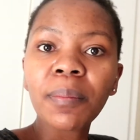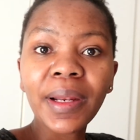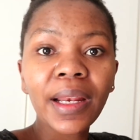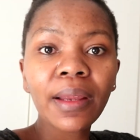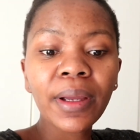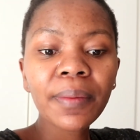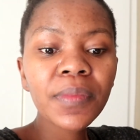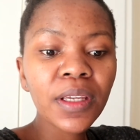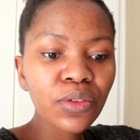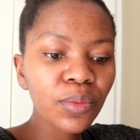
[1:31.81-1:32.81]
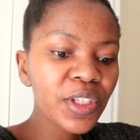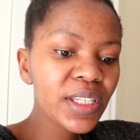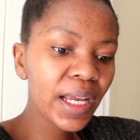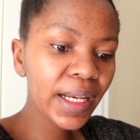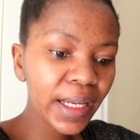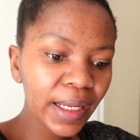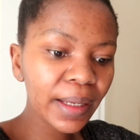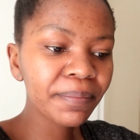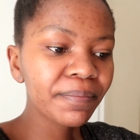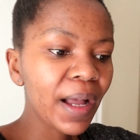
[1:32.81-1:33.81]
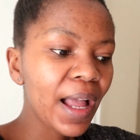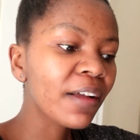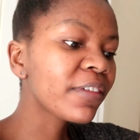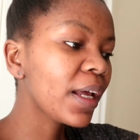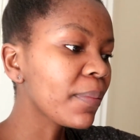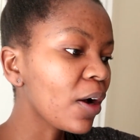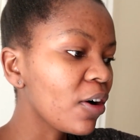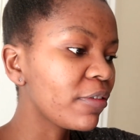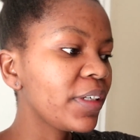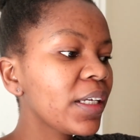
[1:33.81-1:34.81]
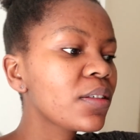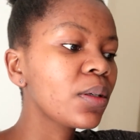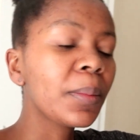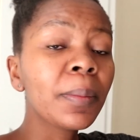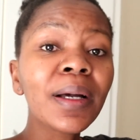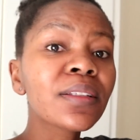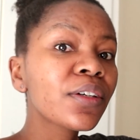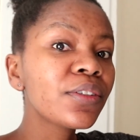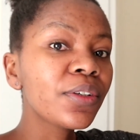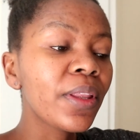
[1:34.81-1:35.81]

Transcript: But anyway, it's almost 10 a.m. I haven't had my coffee yet, so I'm about to go do